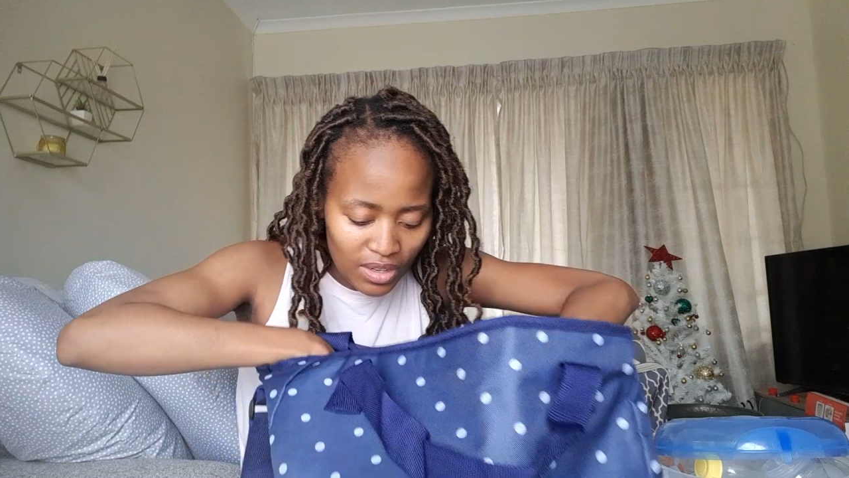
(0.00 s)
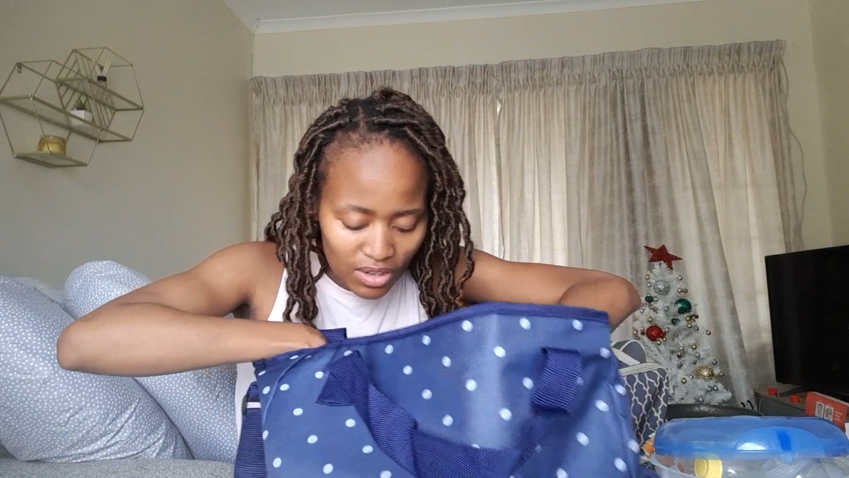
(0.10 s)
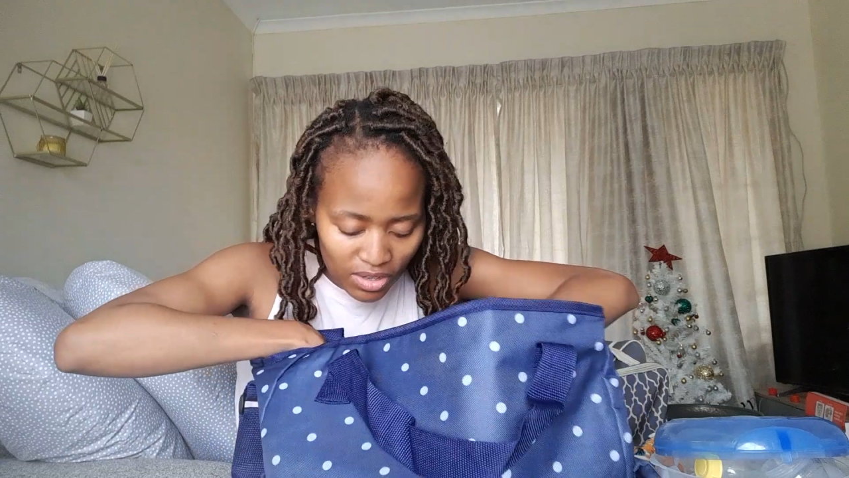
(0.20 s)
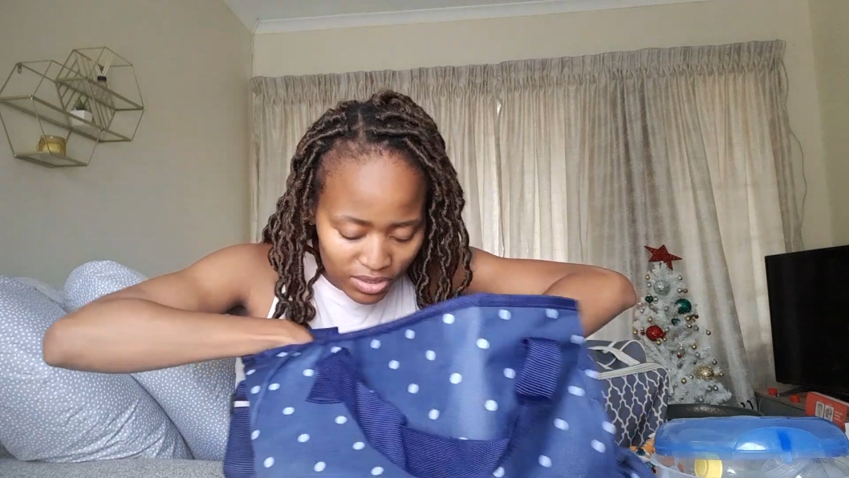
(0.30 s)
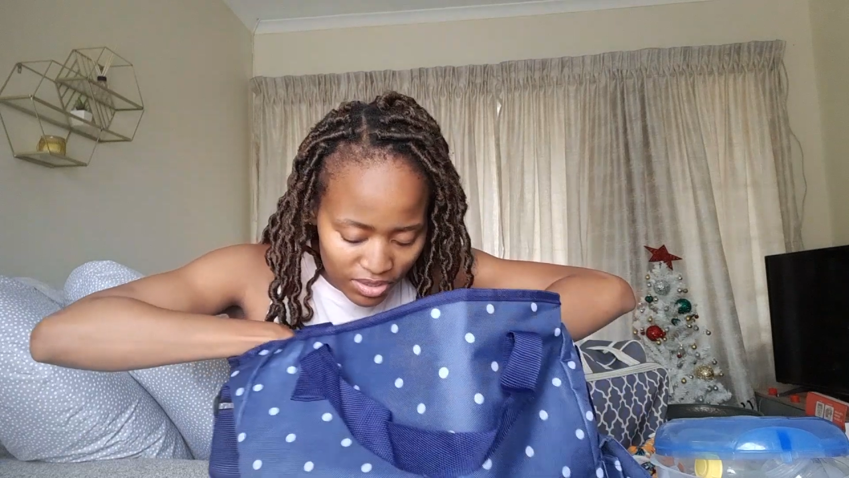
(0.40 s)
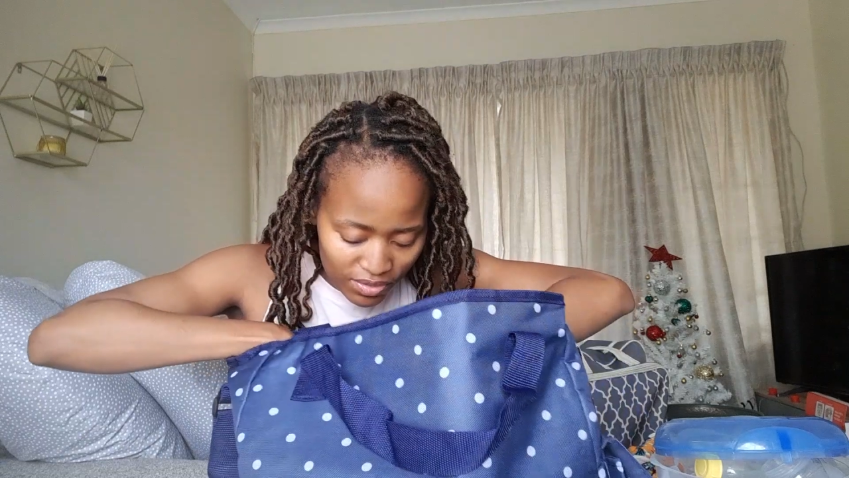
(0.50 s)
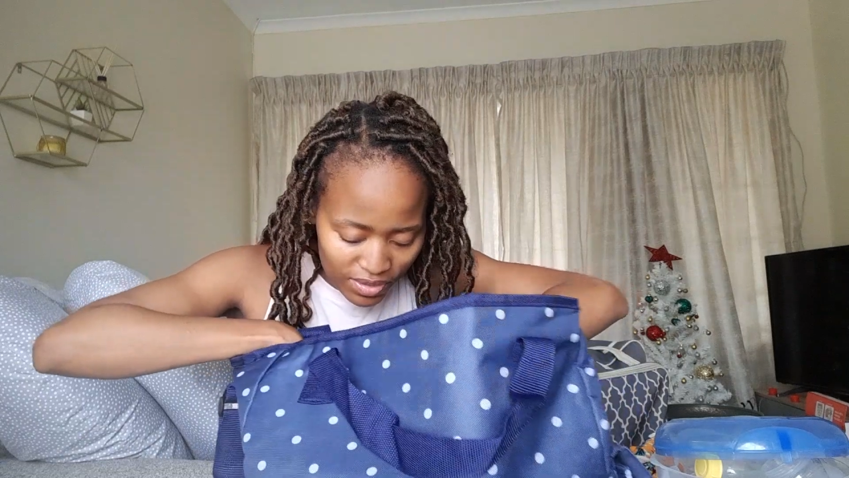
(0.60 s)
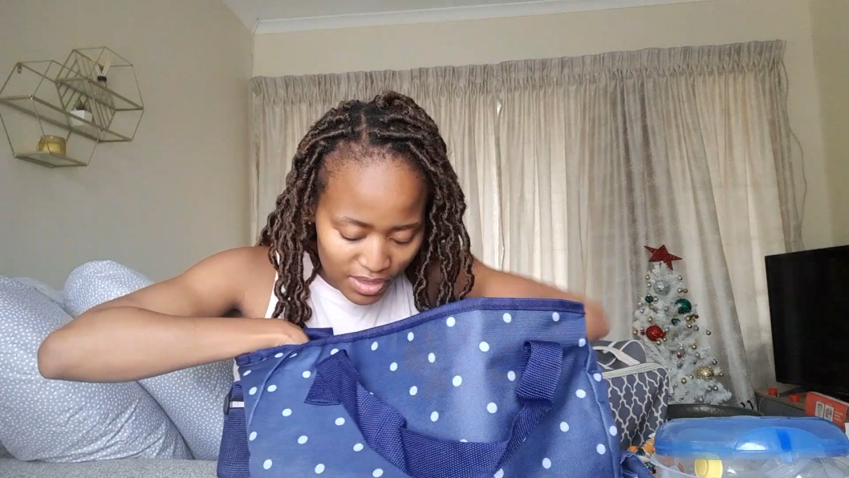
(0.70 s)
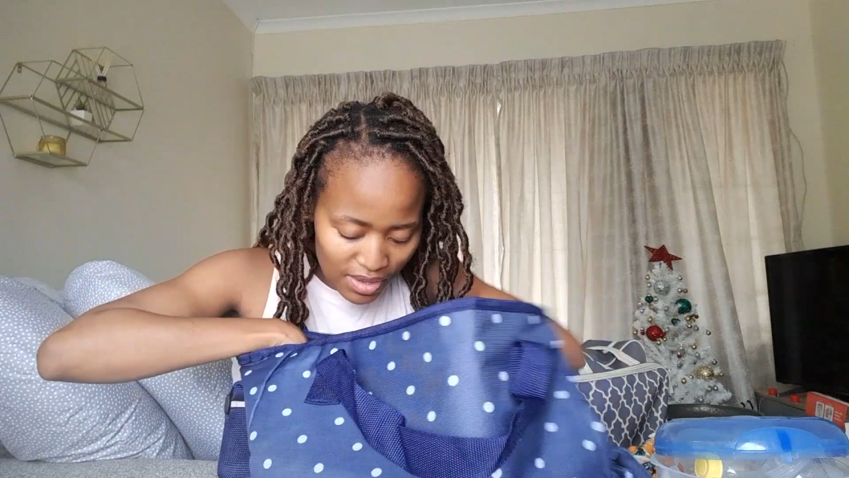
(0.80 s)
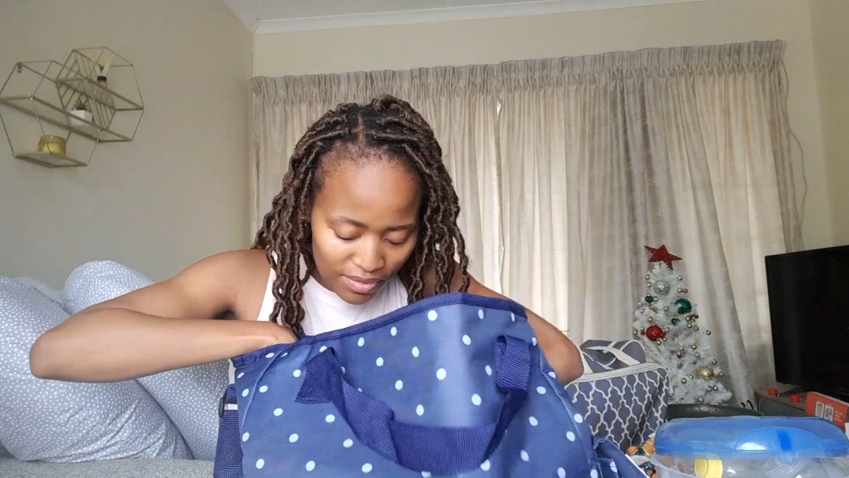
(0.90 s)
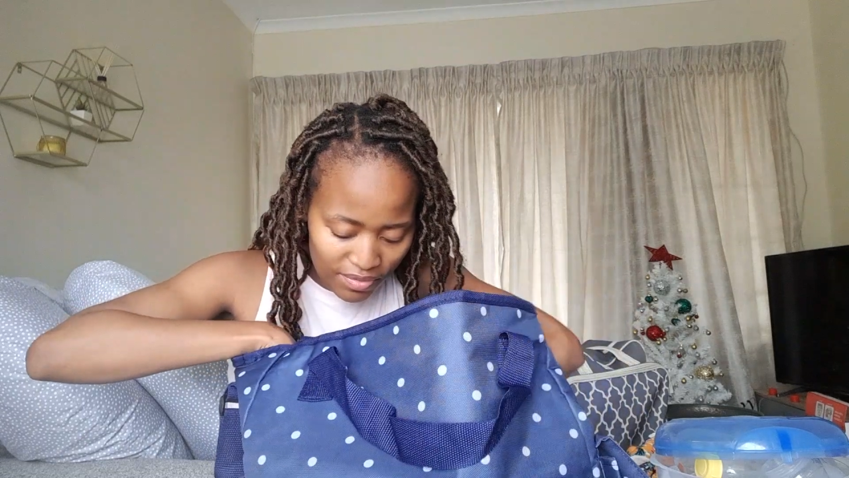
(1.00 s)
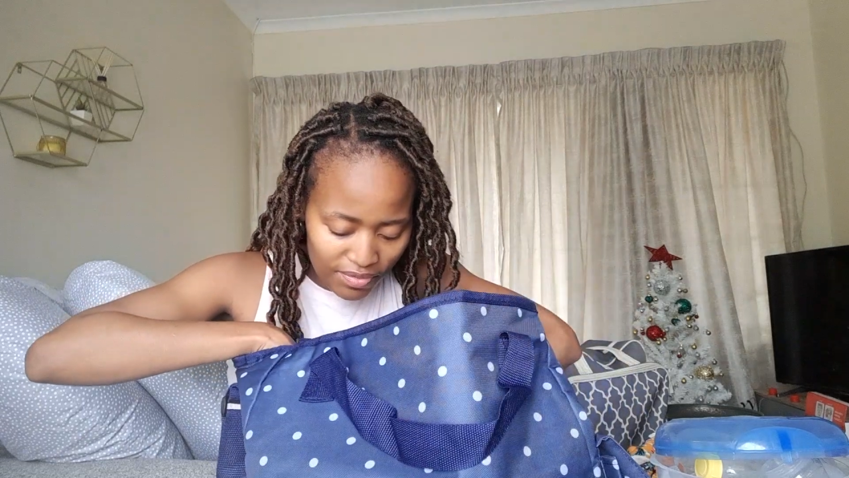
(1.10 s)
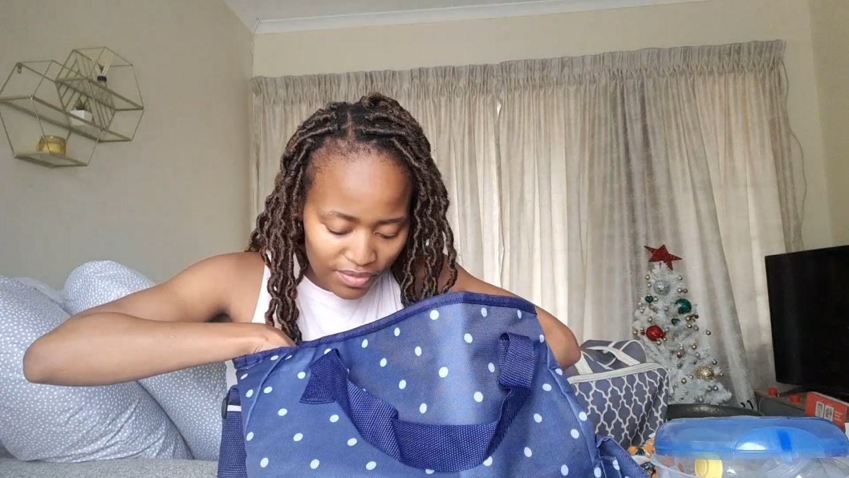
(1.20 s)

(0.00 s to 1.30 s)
lots of stuff.